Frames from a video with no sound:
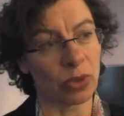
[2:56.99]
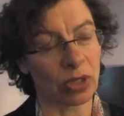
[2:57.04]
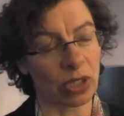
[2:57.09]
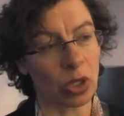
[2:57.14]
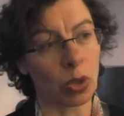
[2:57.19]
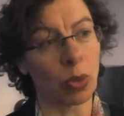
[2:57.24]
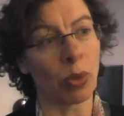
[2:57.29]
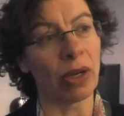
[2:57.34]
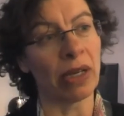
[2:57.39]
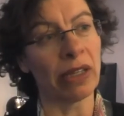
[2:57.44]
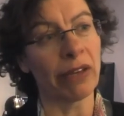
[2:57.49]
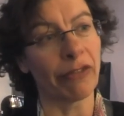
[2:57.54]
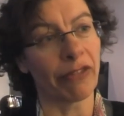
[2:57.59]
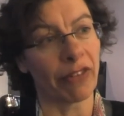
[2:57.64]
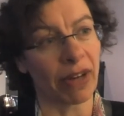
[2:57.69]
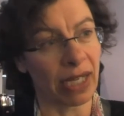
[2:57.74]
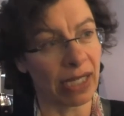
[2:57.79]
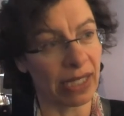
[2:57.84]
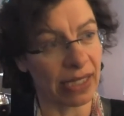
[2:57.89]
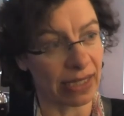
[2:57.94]
what
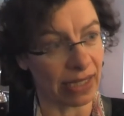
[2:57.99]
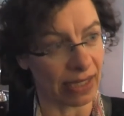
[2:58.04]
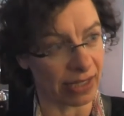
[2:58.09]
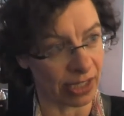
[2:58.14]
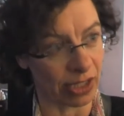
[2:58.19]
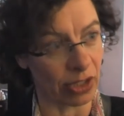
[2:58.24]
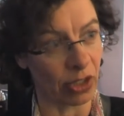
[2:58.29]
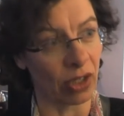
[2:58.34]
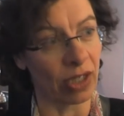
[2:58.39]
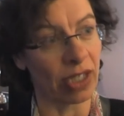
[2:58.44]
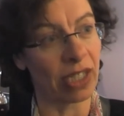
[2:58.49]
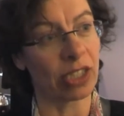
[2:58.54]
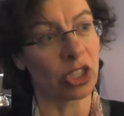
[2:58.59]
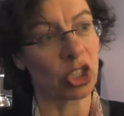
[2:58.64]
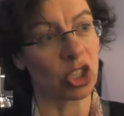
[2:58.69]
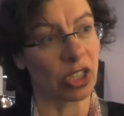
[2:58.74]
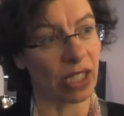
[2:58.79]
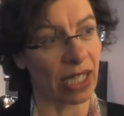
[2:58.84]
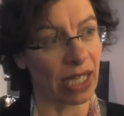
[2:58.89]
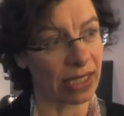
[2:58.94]
qualifies as
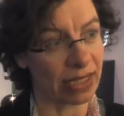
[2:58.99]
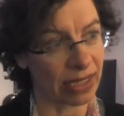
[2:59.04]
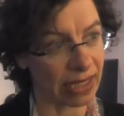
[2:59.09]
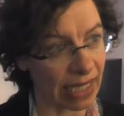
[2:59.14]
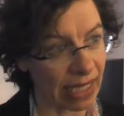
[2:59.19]
knowledge that